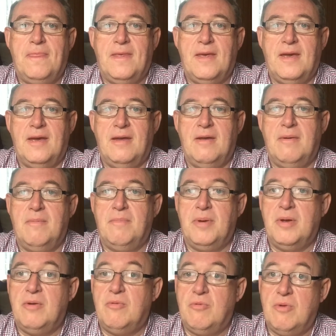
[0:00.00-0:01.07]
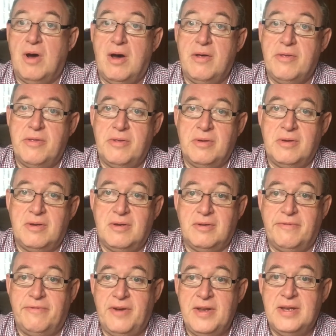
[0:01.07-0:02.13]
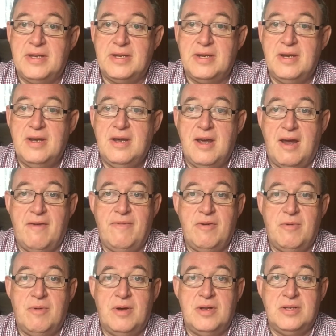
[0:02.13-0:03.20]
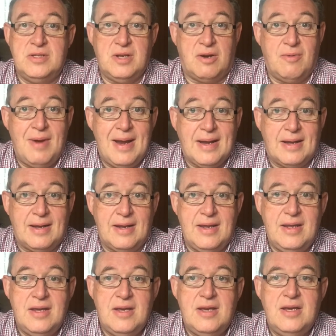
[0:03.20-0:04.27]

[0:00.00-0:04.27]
But rather than confront everyone directly,